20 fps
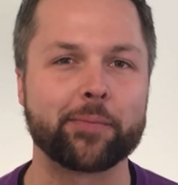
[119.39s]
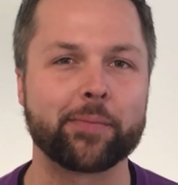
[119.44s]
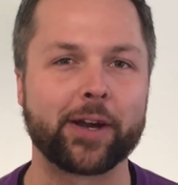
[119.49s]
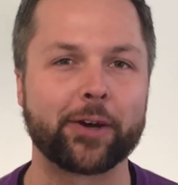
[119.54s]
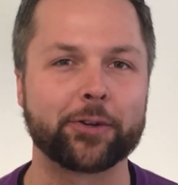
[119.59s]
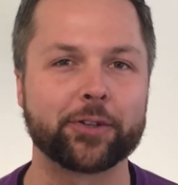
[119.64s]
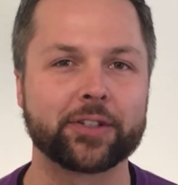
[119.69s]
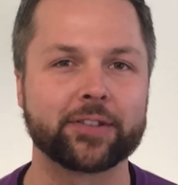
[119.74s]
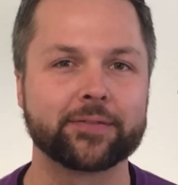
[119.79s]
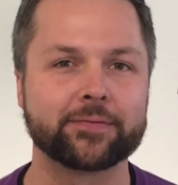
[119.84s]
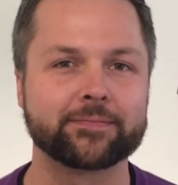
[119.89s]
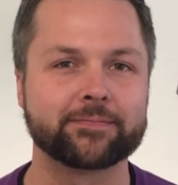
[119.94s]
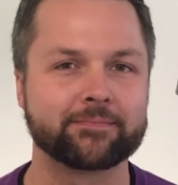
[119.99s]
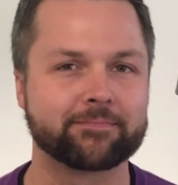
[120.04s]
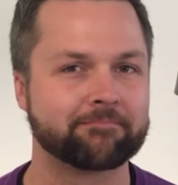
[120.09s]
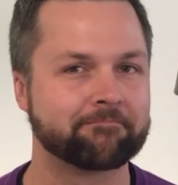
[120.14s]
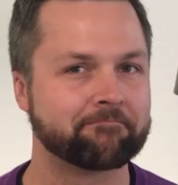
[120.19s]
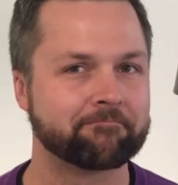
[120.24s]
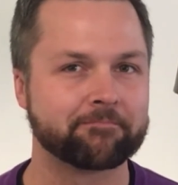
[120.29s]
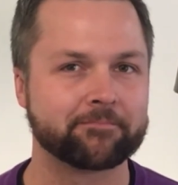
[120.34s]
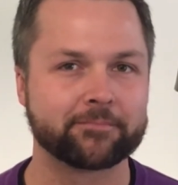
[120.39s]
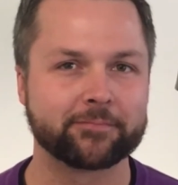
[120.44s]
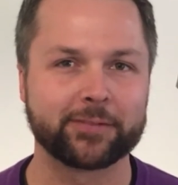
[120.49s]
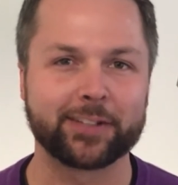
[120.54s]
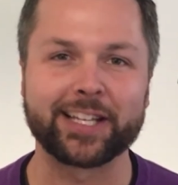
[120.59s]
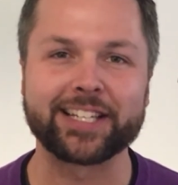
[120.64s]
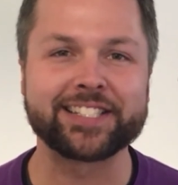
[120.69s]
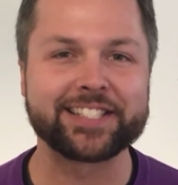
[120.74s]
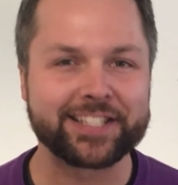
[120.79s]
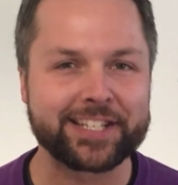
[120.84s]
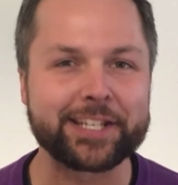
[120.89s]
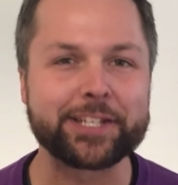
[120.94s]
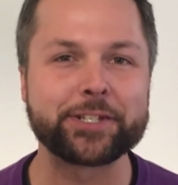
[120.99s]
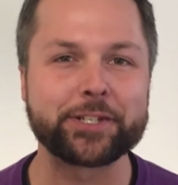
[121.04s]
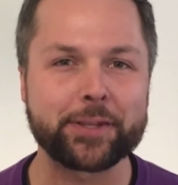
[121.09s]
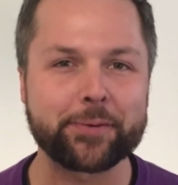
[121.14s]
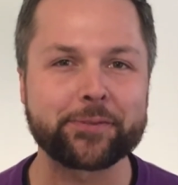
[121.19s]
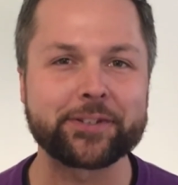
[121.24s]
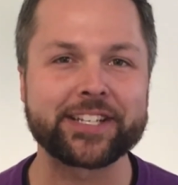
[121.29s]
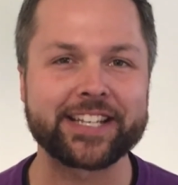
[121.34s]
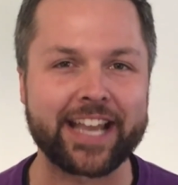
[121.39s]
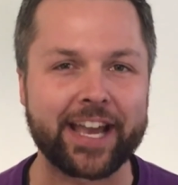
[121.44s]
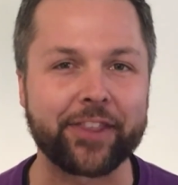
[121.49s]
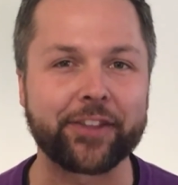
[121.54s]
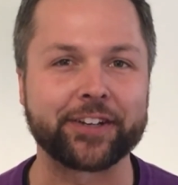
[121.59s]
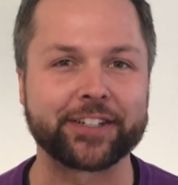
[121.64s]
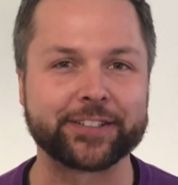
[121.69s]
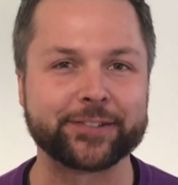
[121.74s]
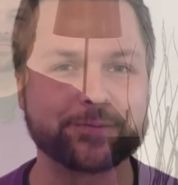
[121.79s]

about. Let's teach them together.